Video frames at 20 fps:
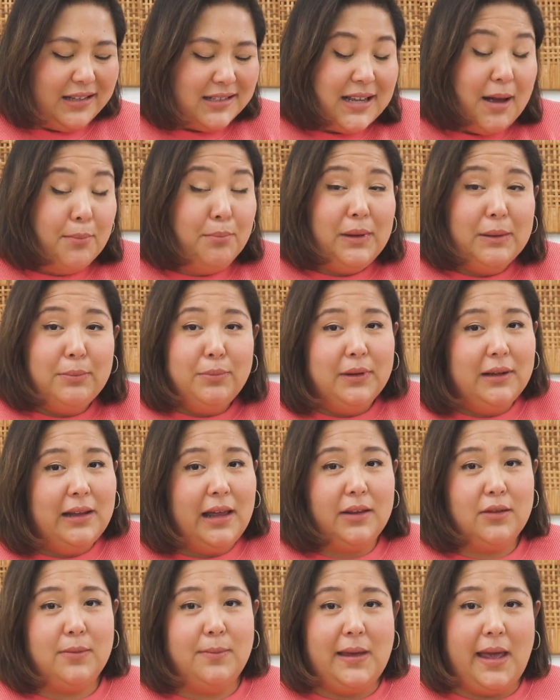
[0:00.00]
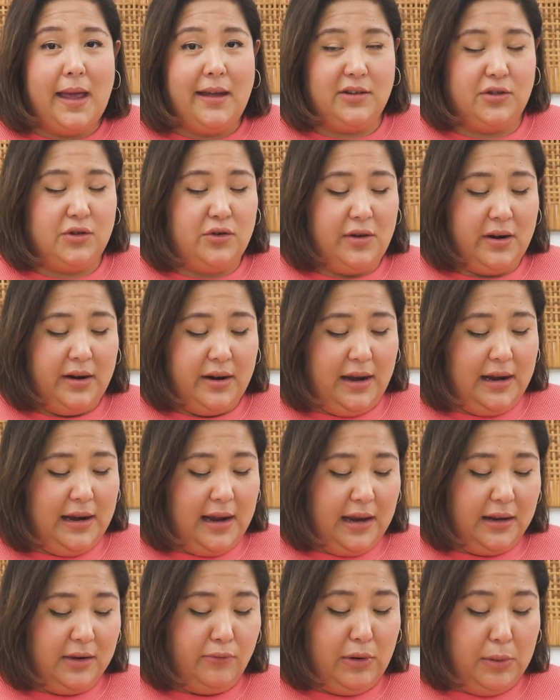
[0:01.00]
Some people like to be extra and
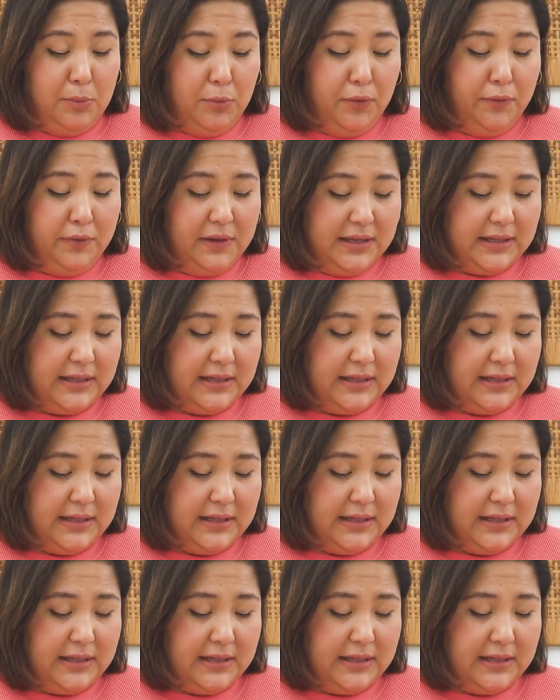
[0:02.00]
remove the